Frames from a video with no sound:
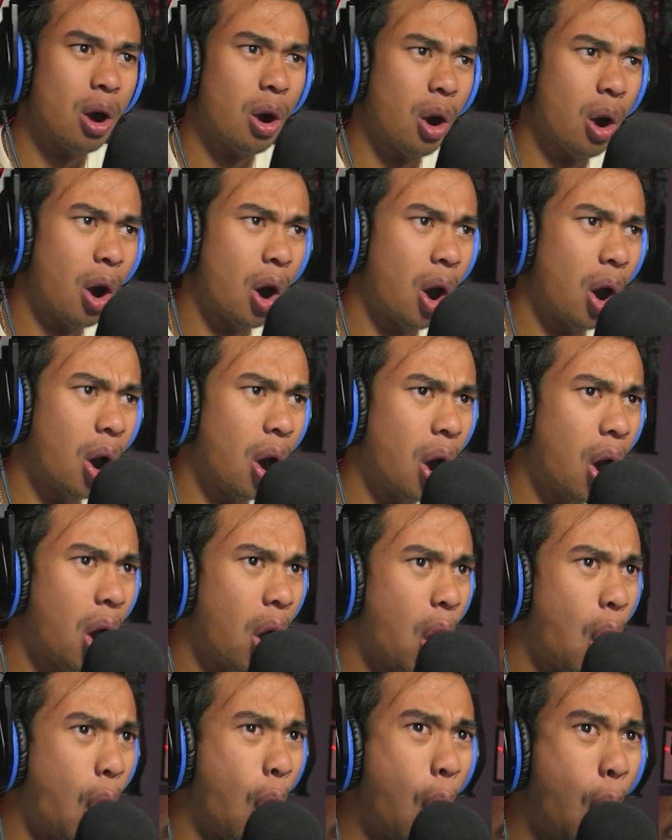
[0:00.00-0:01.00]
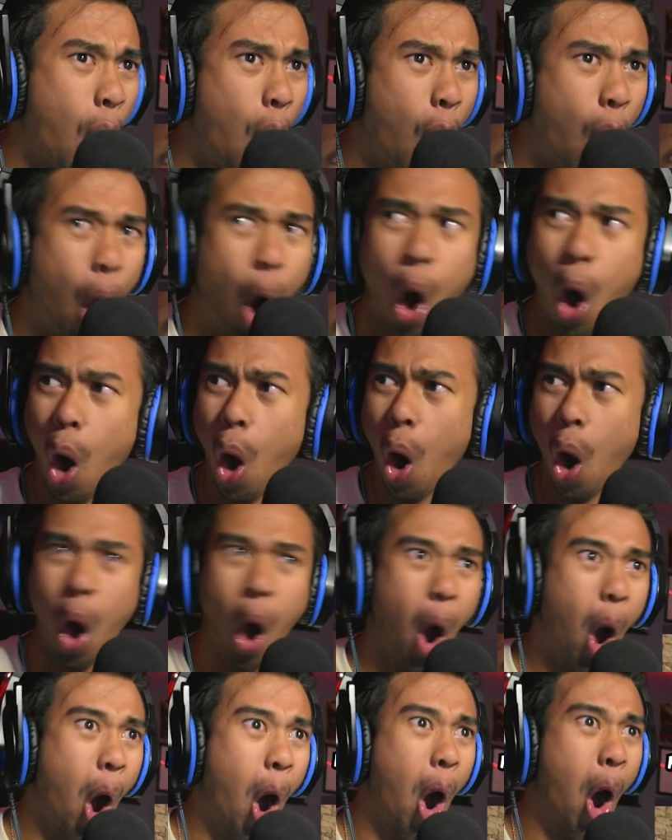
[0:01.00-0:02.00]

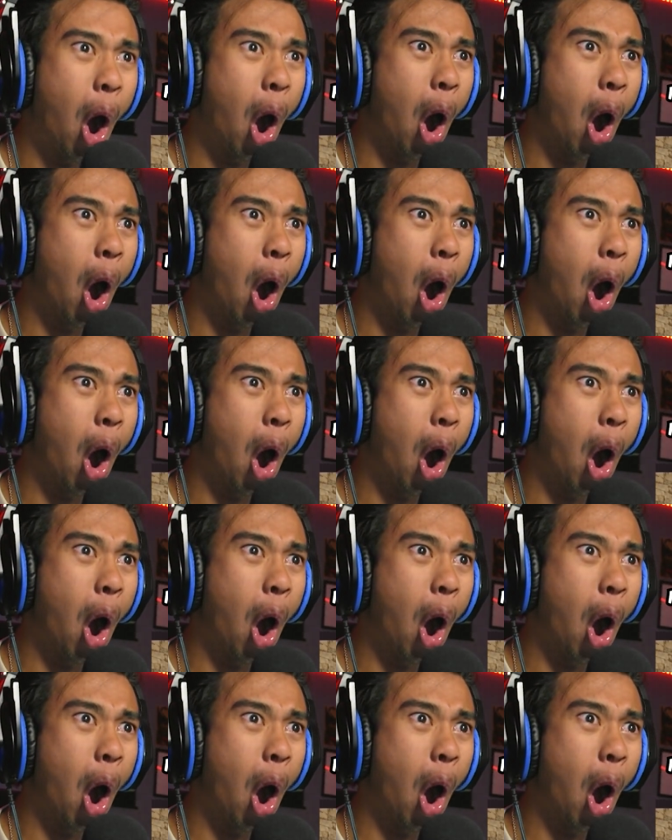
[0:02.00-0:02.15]
(silence)